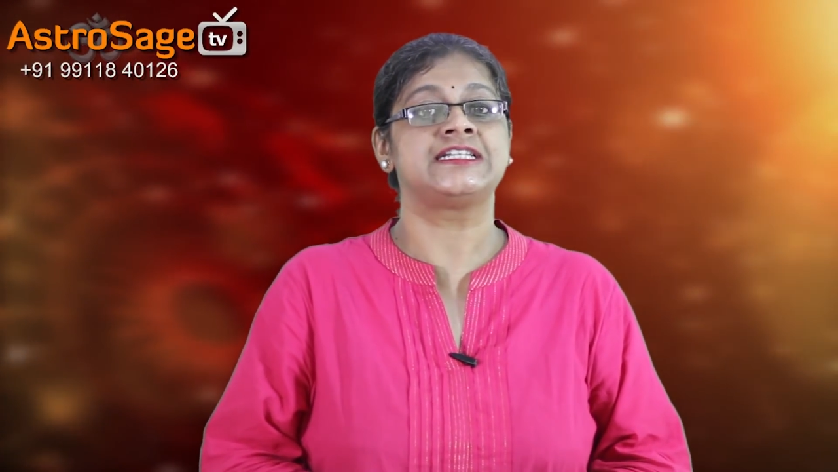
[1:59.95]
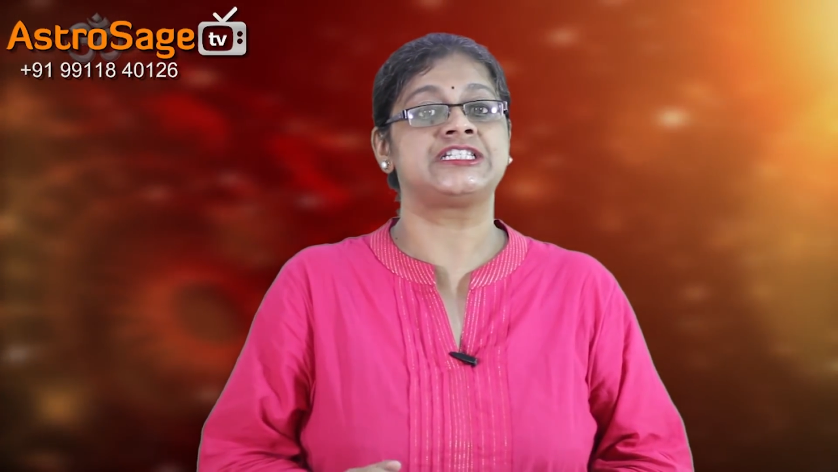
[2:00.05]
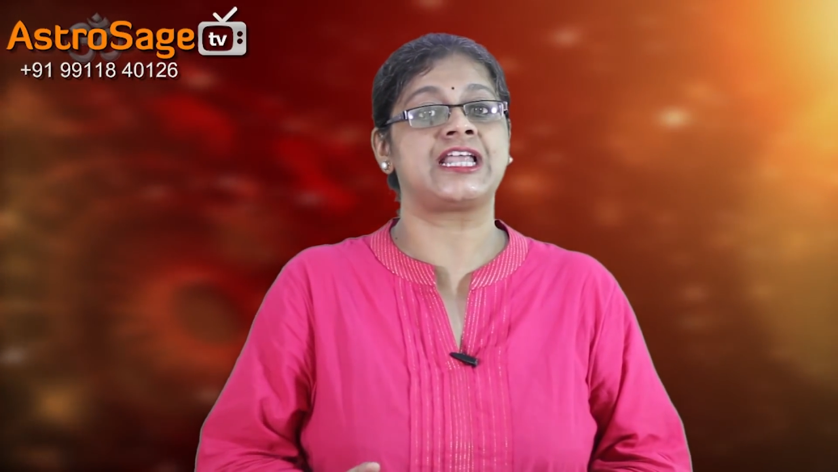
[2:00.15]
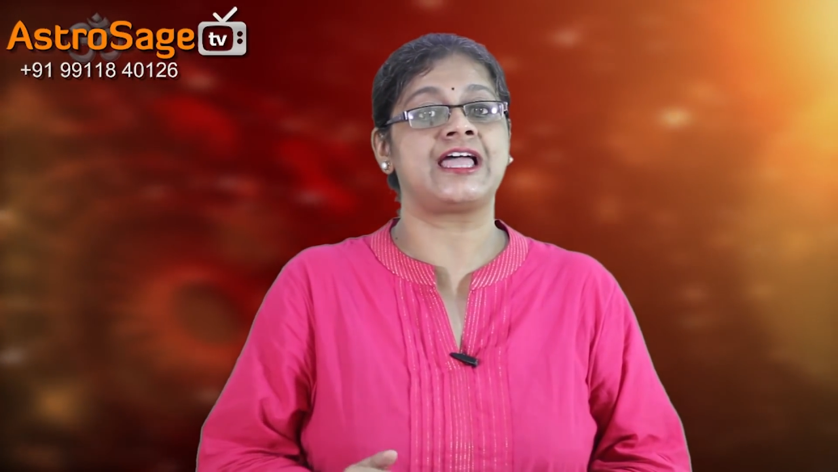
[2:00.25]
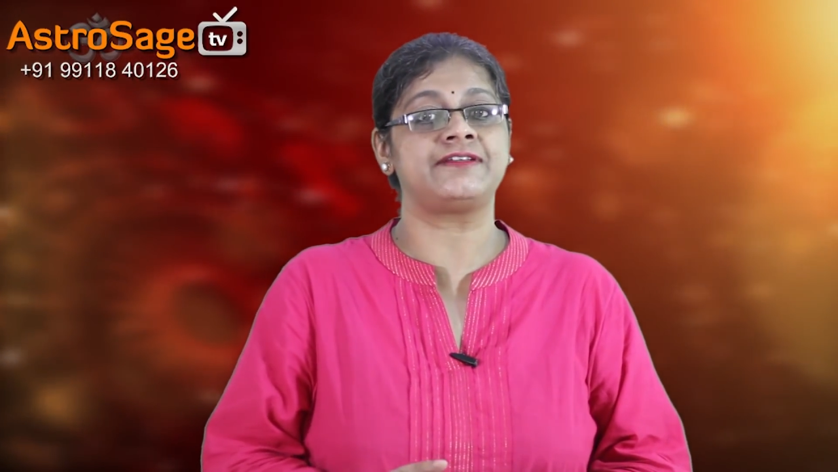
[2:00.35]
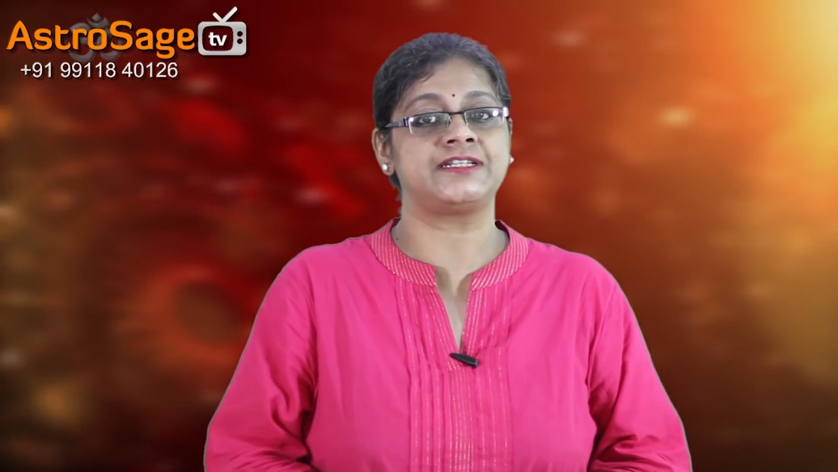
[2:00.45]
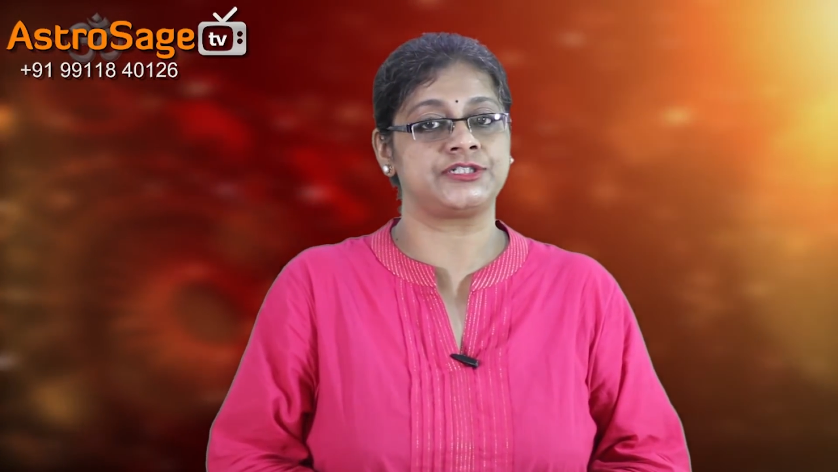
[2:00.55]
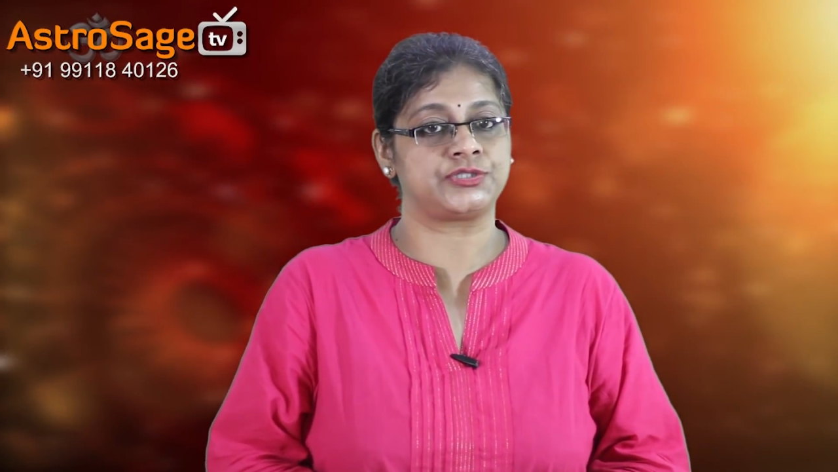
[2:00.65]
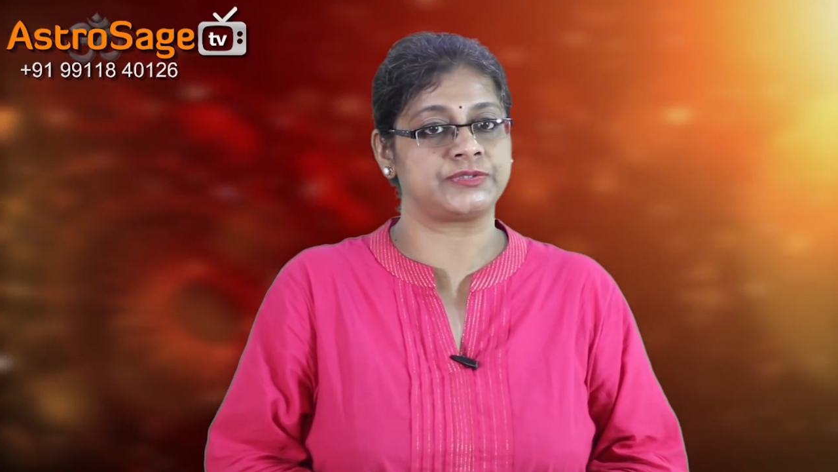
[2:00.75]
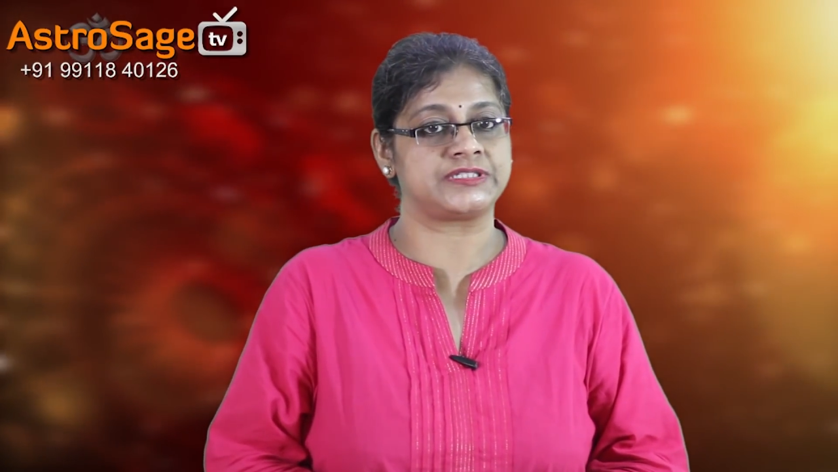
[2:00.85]
travel
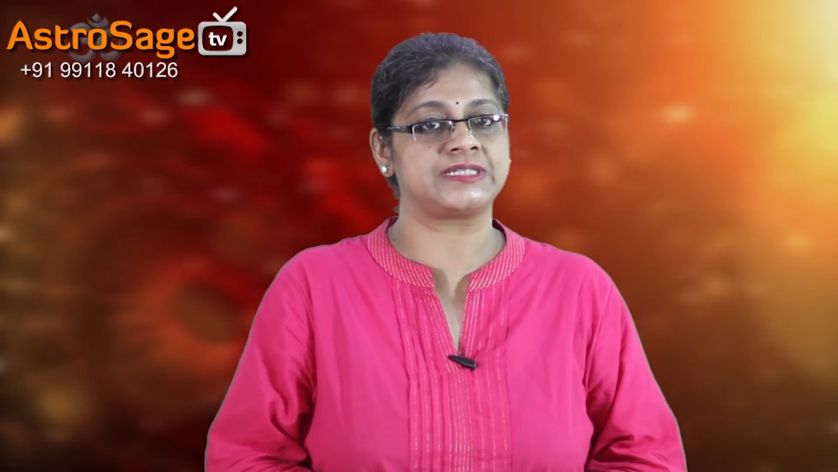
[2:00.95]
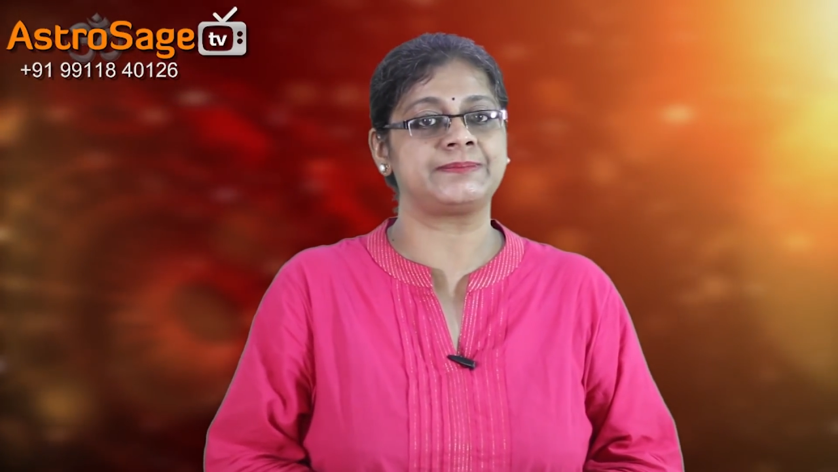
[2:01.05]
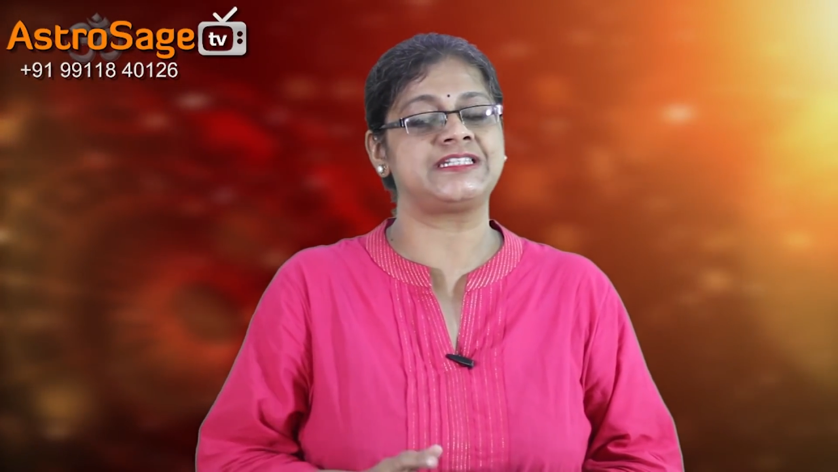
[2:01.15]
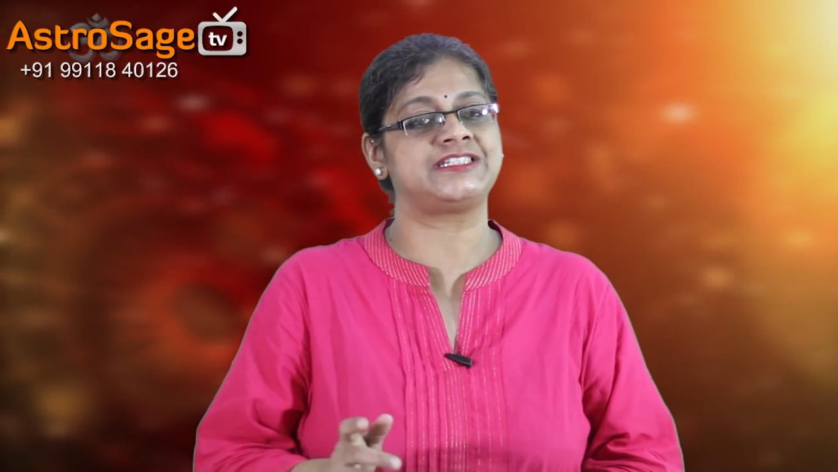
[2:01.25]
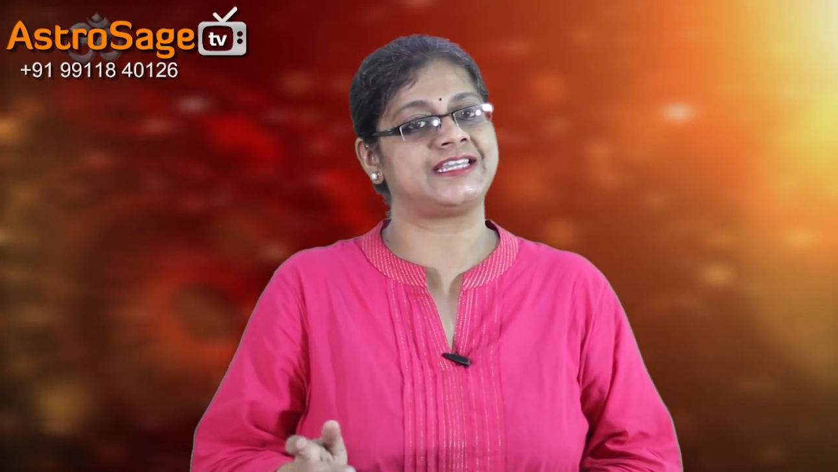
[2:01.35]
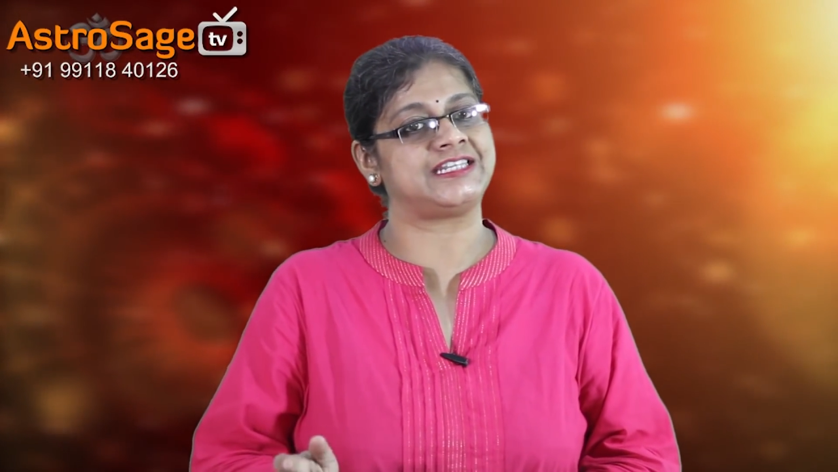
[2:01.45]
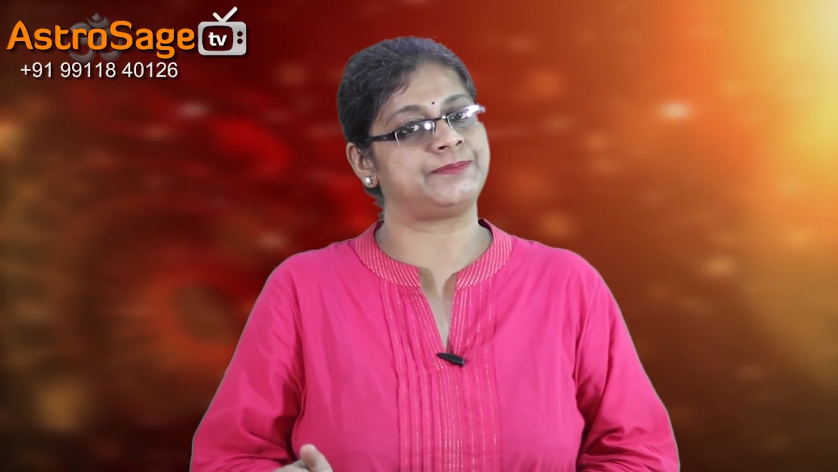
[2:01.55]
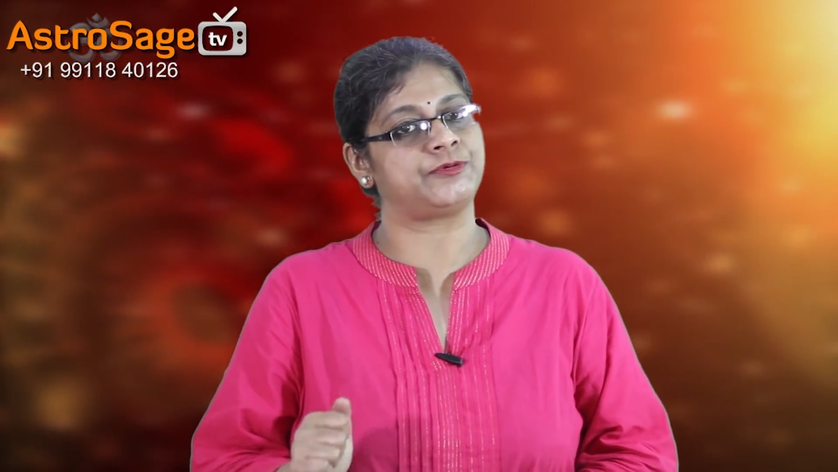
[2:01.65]
and tourism and dairy